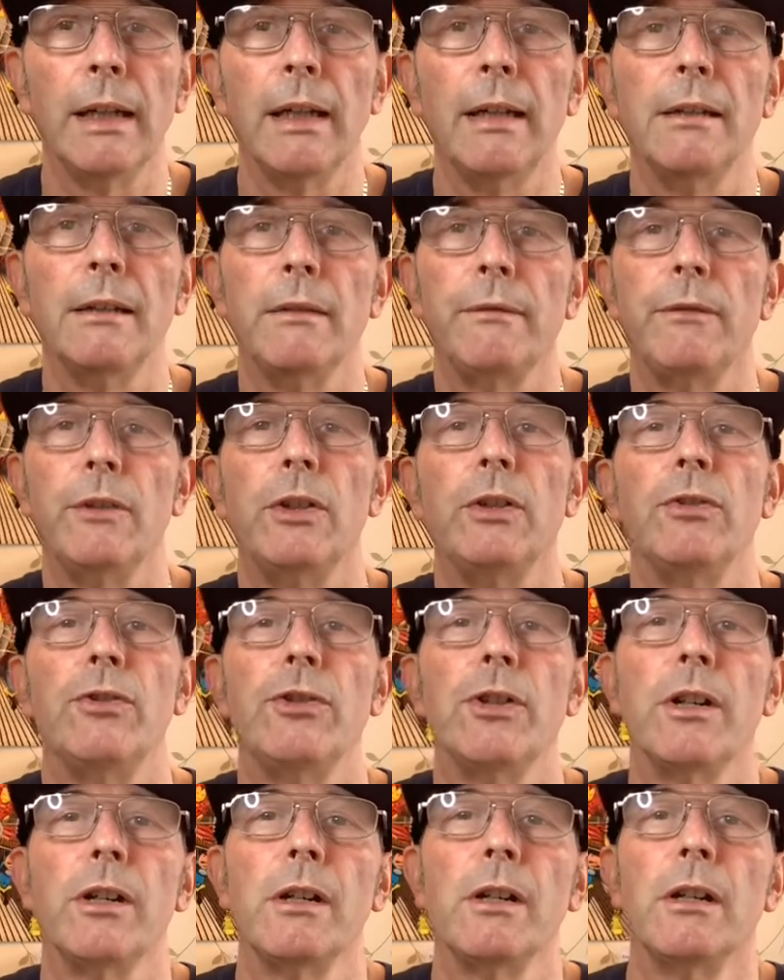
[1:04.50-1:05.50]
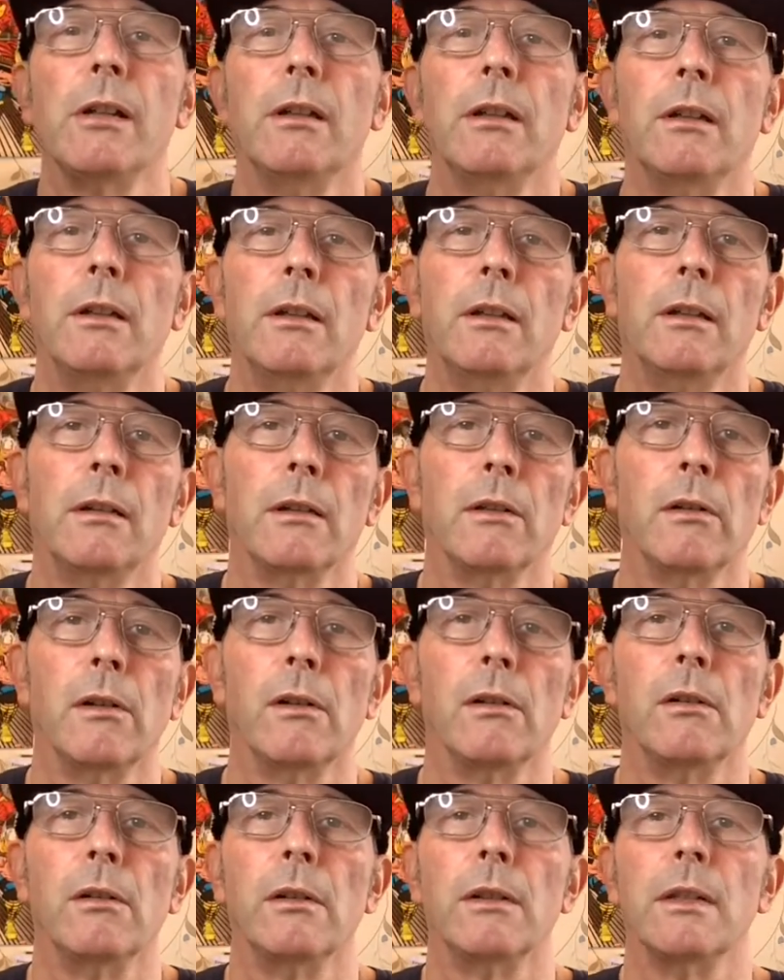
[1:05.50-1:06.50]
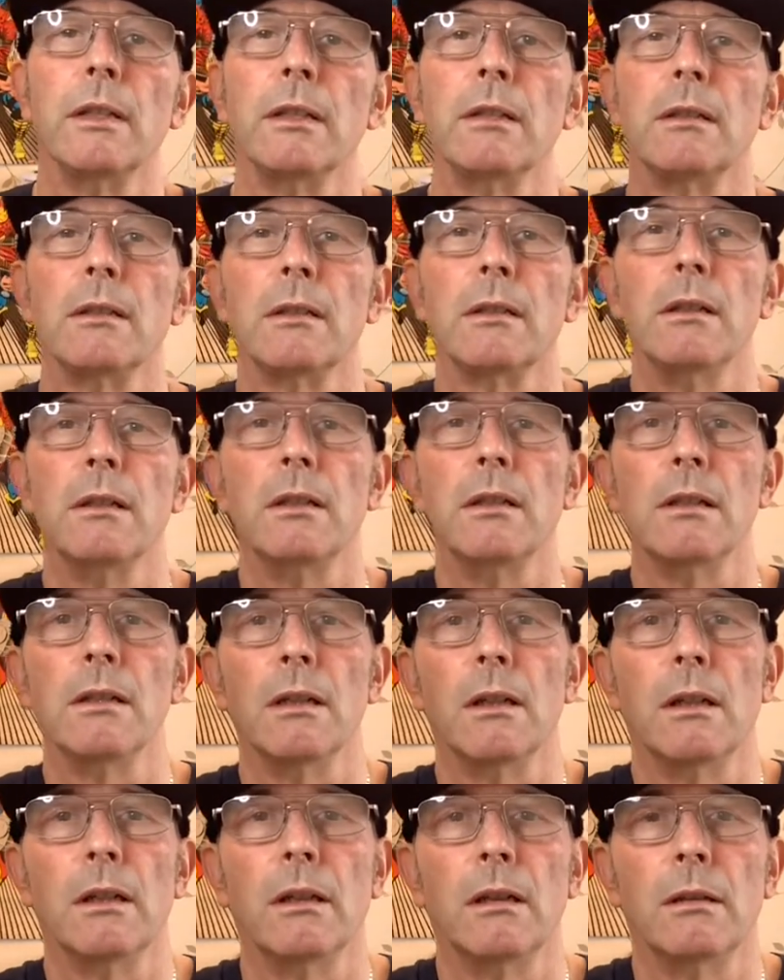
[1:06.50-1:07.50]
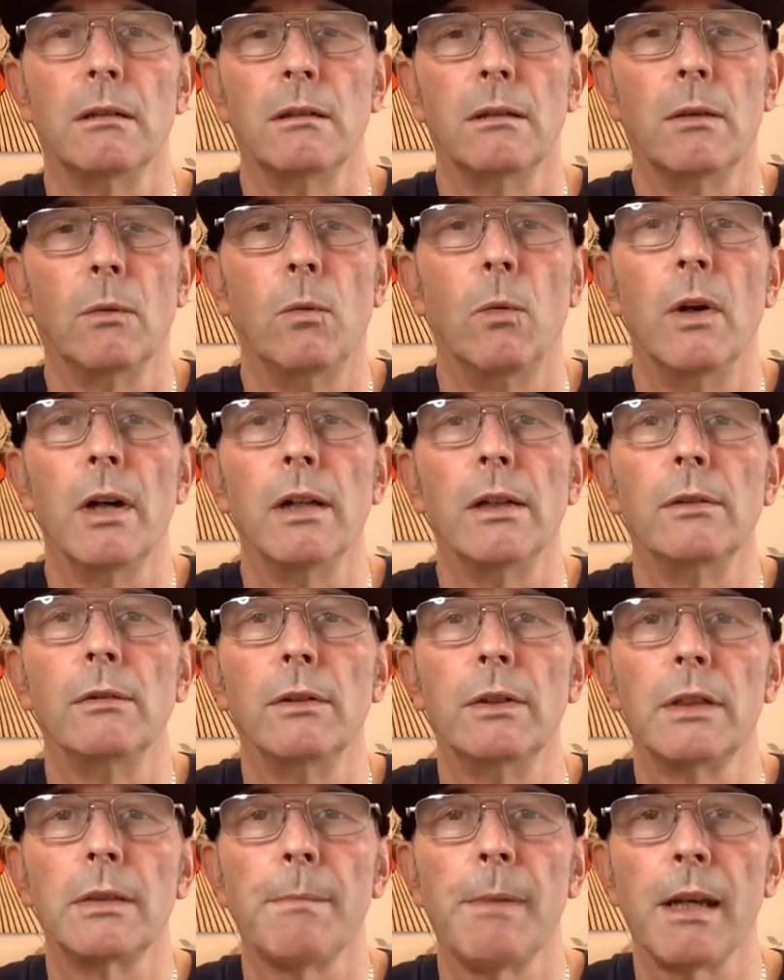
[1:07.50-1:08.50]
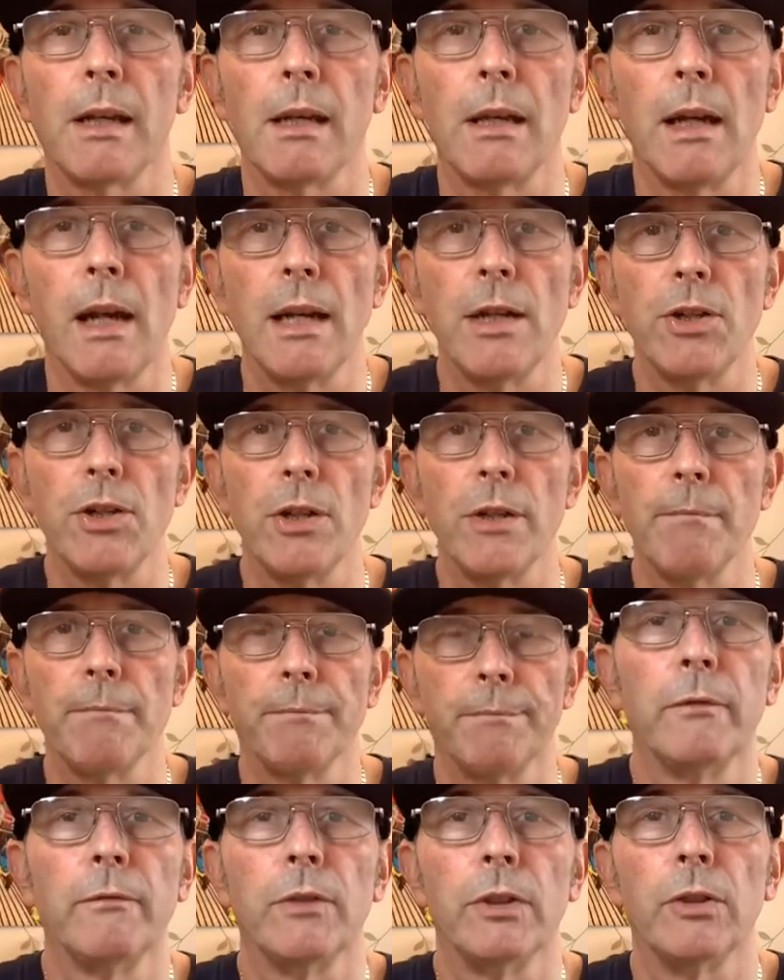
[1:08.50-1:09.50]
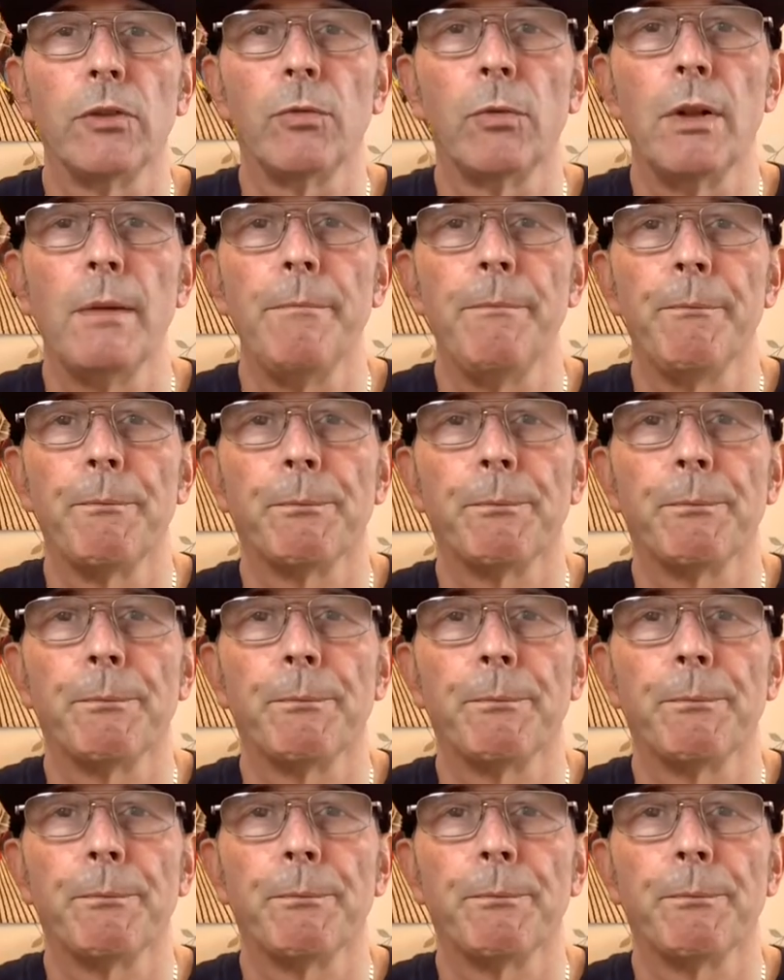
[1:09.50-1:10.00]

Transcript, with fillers: in the future because a lot of this is wild speculation. First one,